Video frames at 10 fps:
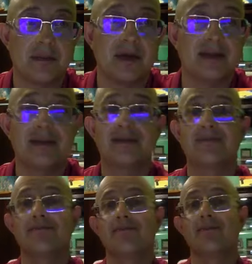But
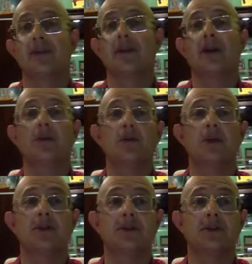try to
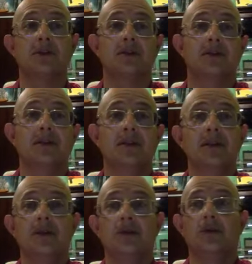imagine this.
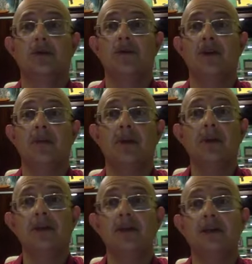Took 20
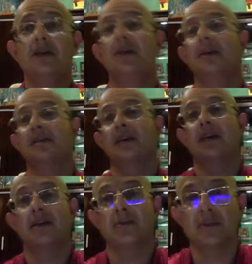painting,
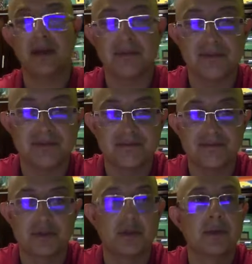signed him some
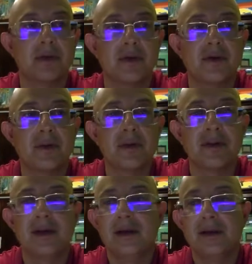stupid
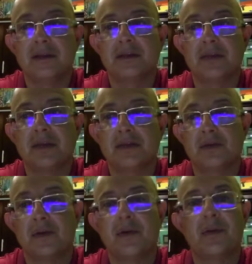agreement that based
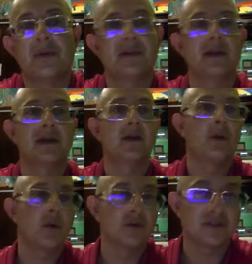on agreement that he
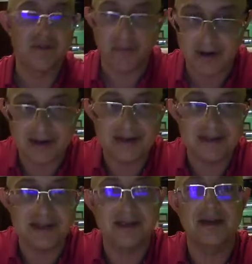owes them for
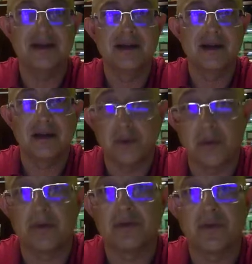anything and
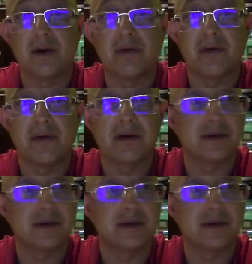almost for everywhere.